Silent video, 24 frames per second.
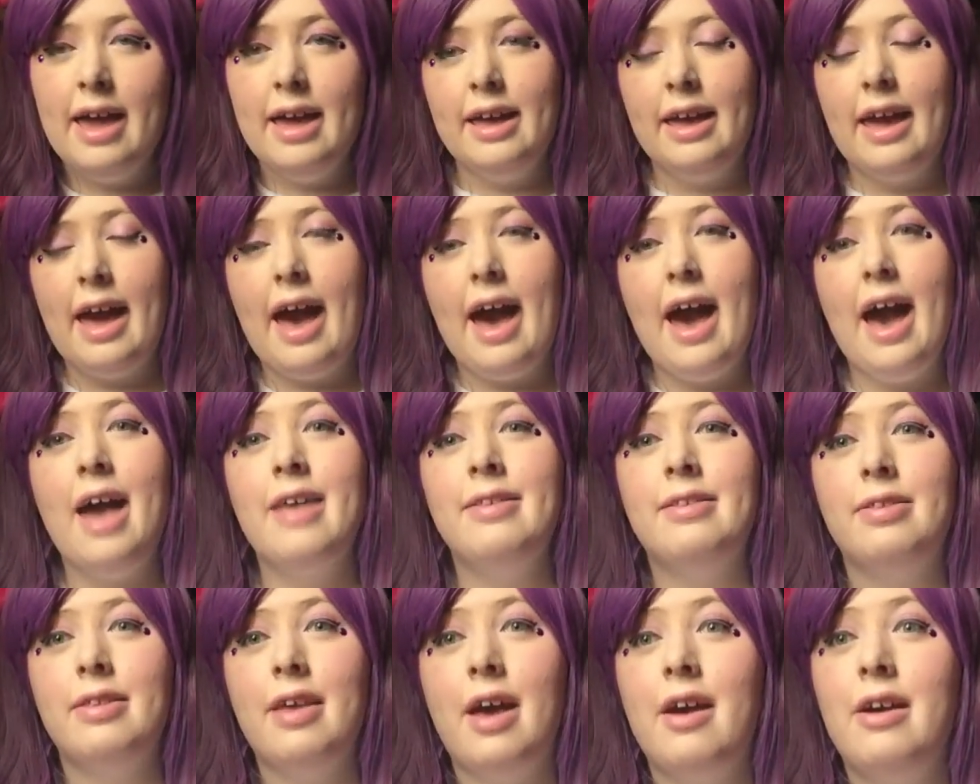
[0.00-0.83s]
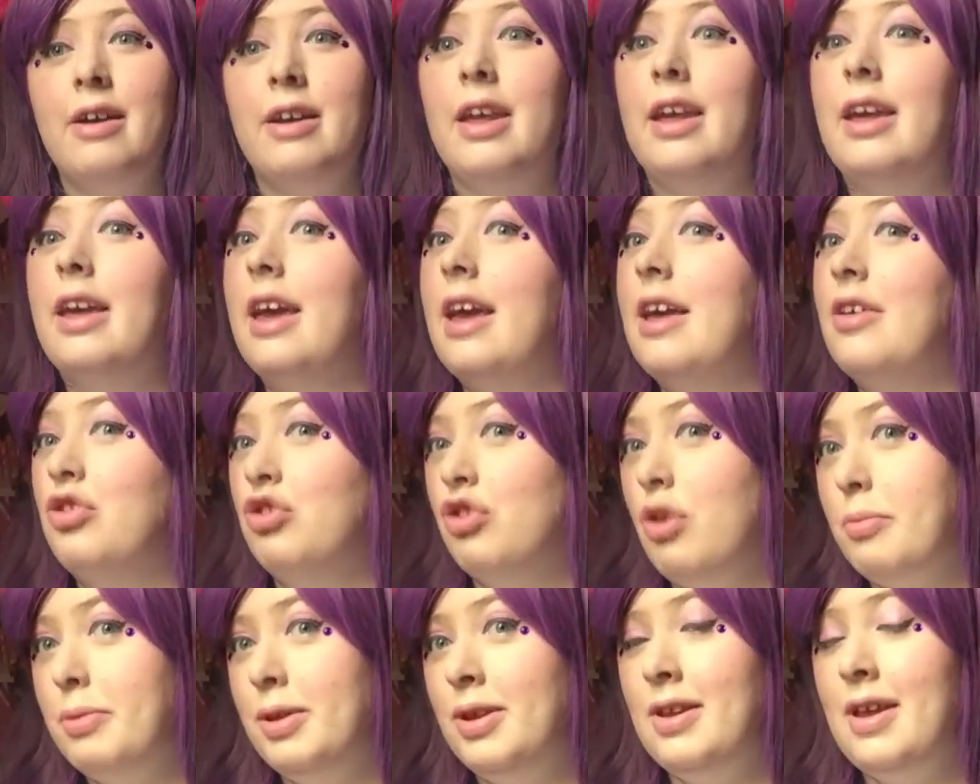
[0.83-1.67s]
Hey guys, it's Erin aka
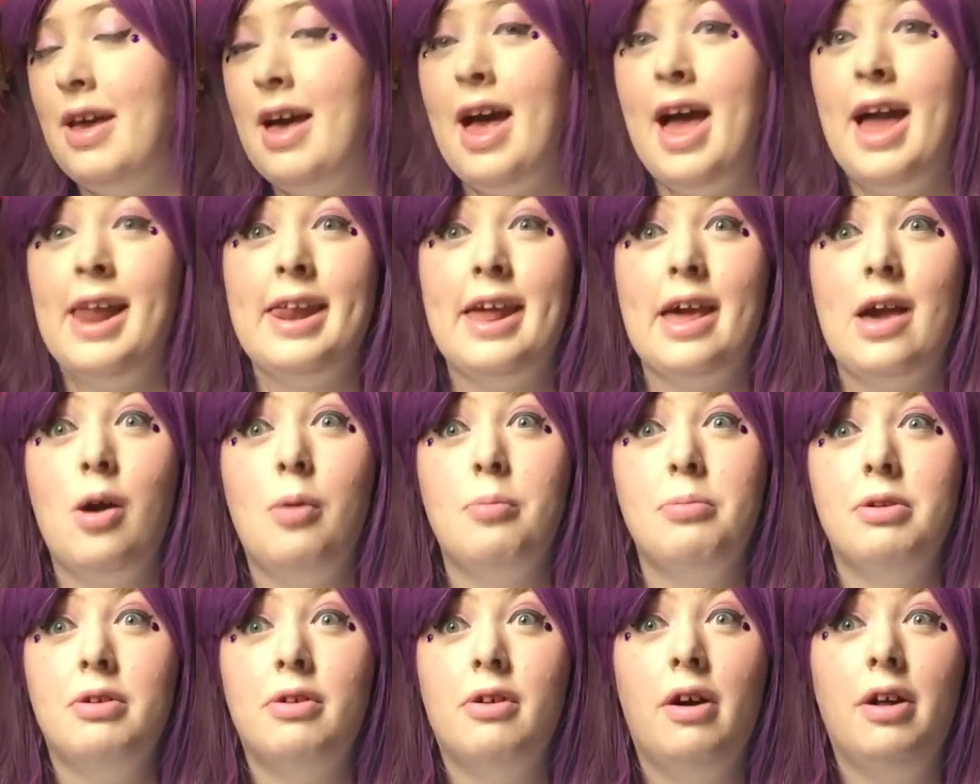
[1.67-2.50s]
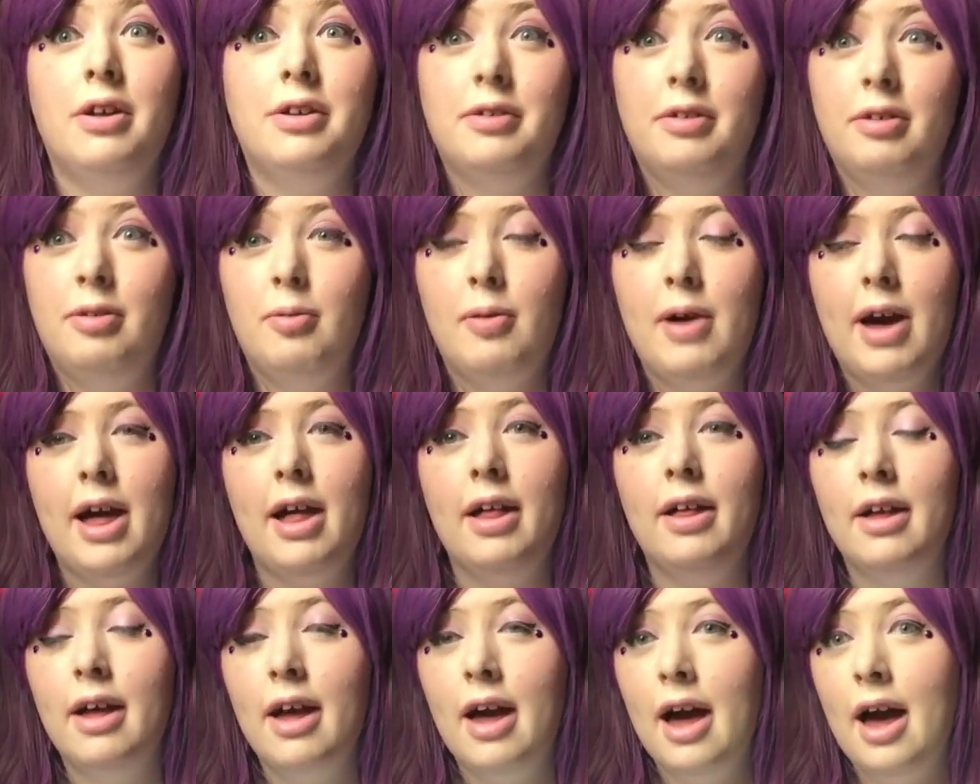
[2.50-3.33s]
StrawberriChan. I hope you're all doing
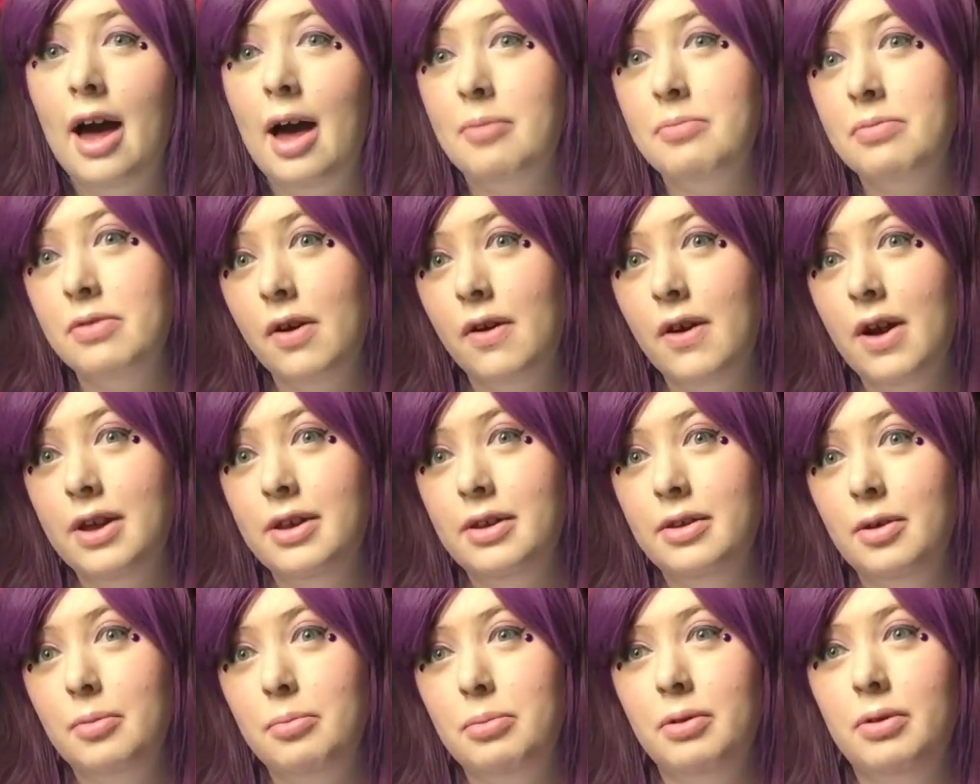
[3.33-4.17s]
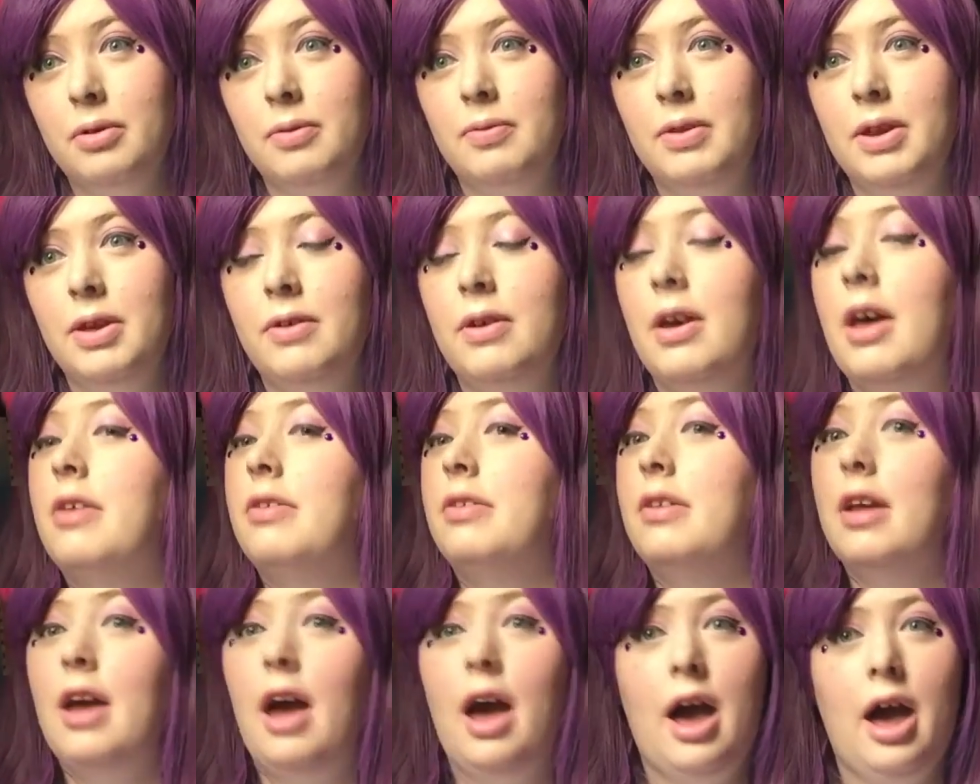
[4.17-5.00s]
well. I'm sorry I didn't upload a video
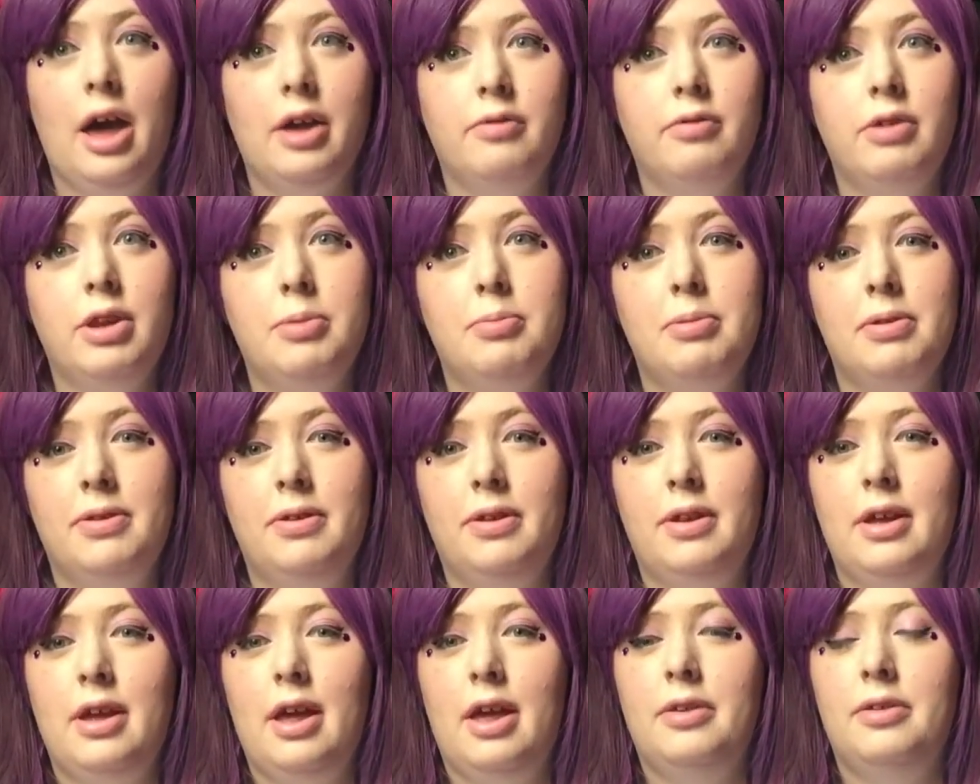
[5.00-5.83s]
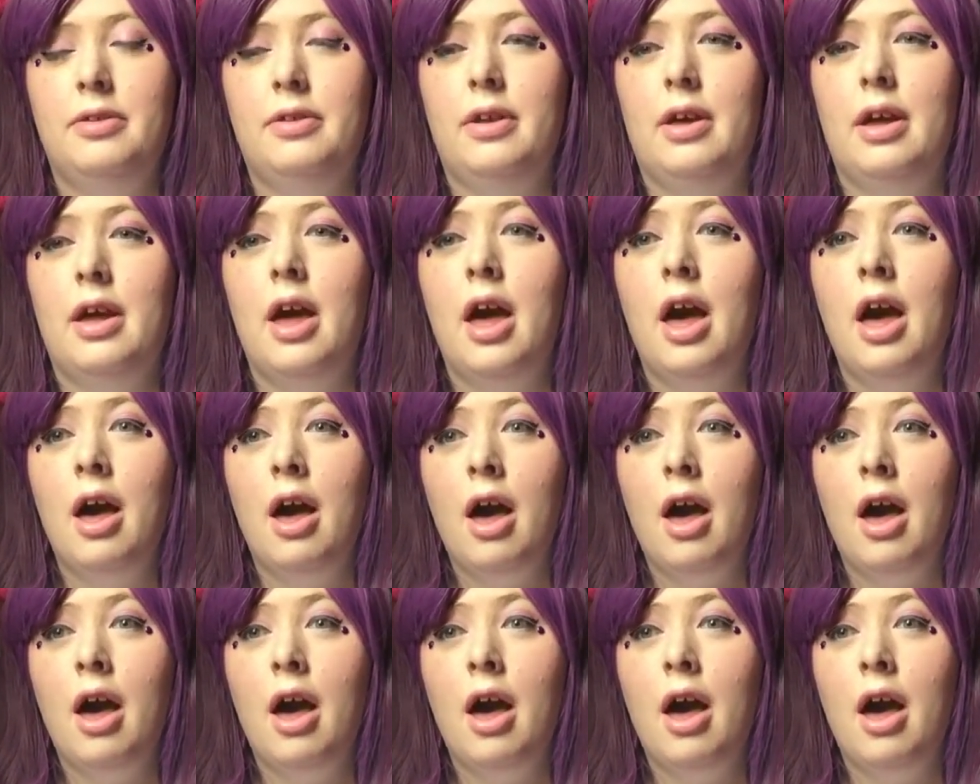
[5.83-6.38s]
yesterday. I had a really busy day yesterday.